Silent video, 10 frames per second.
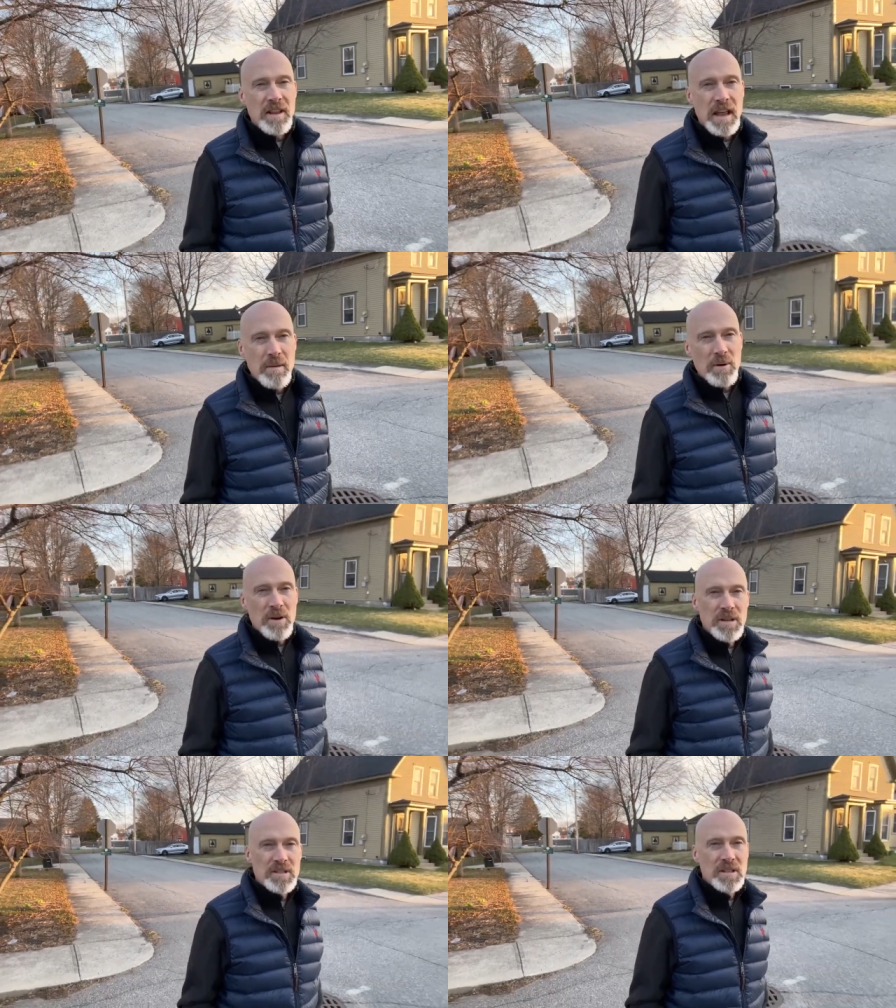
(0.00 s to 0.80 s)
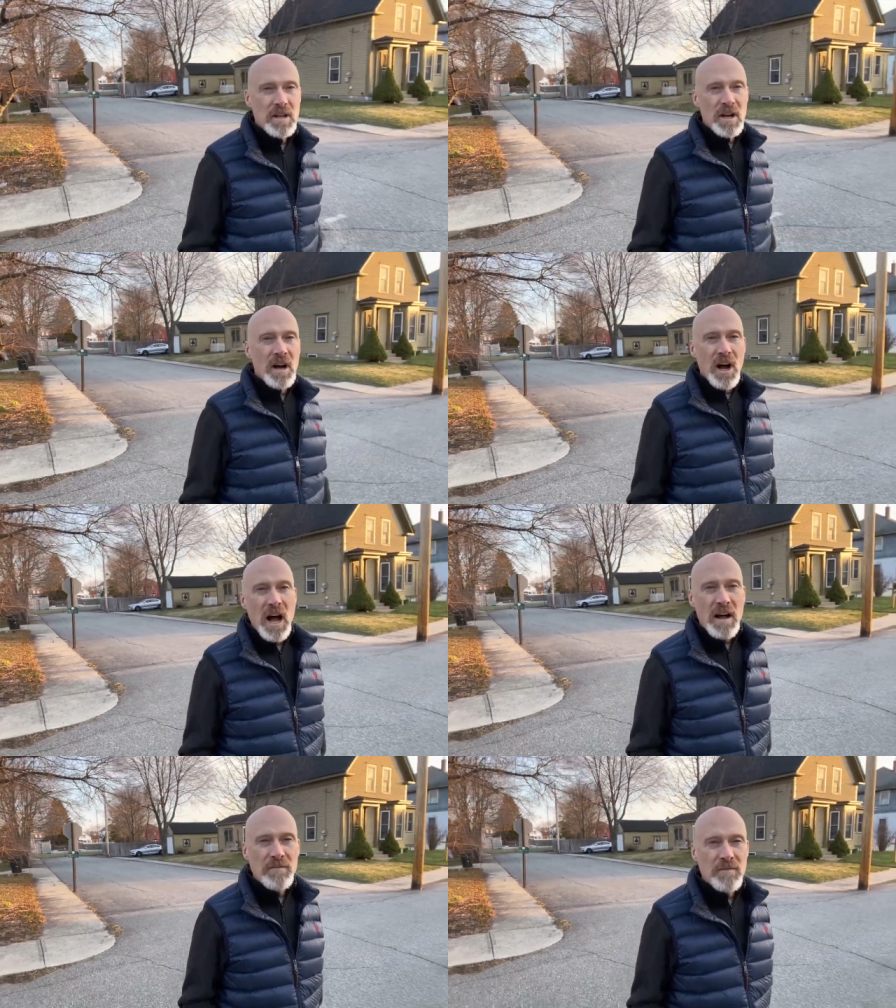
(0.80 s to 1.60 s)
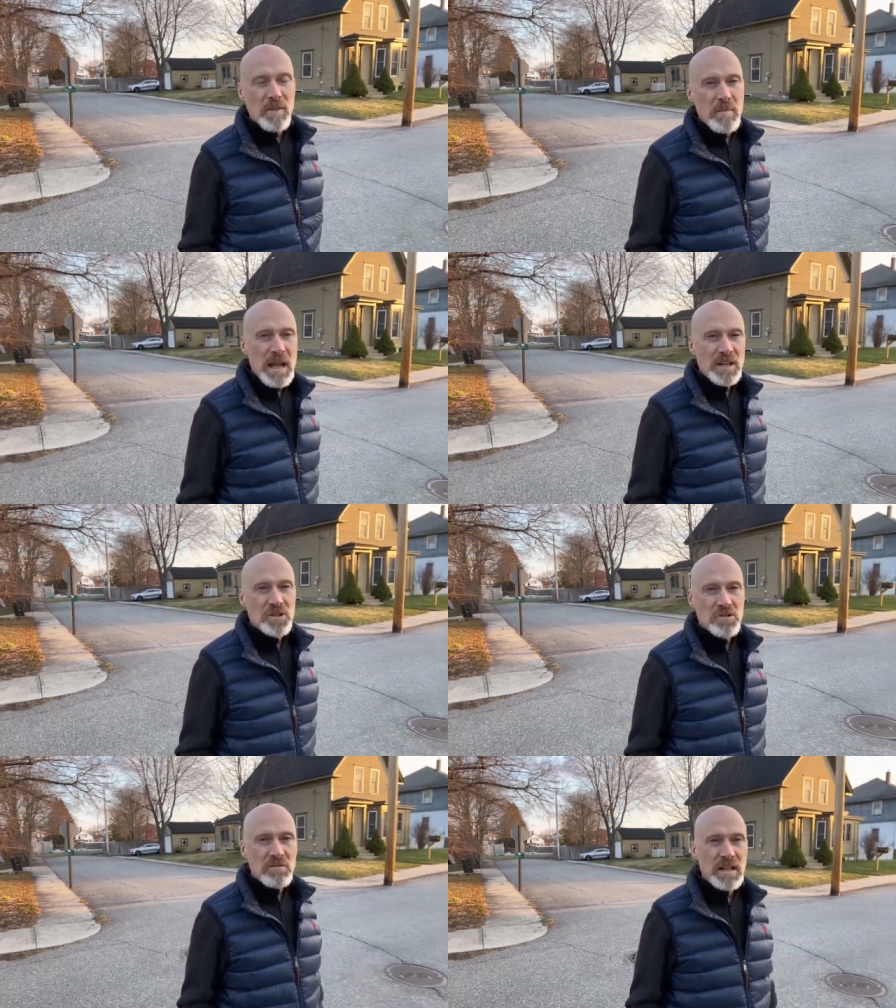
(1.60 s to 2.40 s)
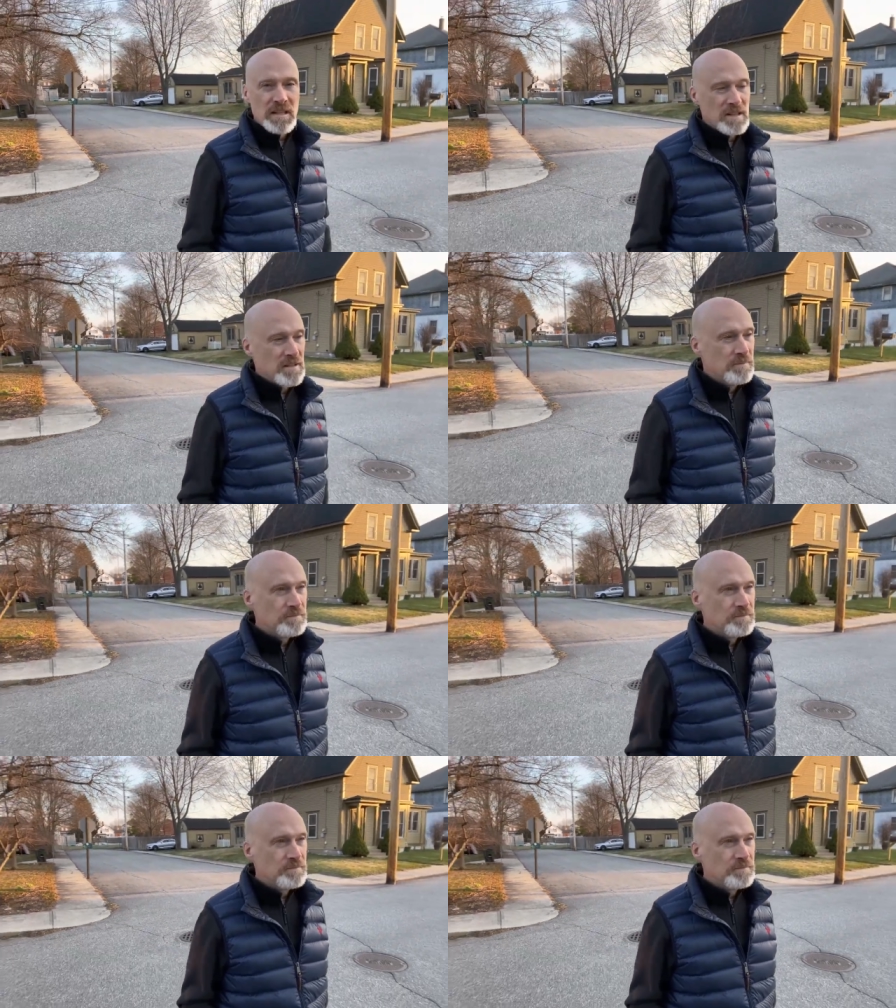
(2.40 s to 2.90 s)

neighborhoods off of the main streets.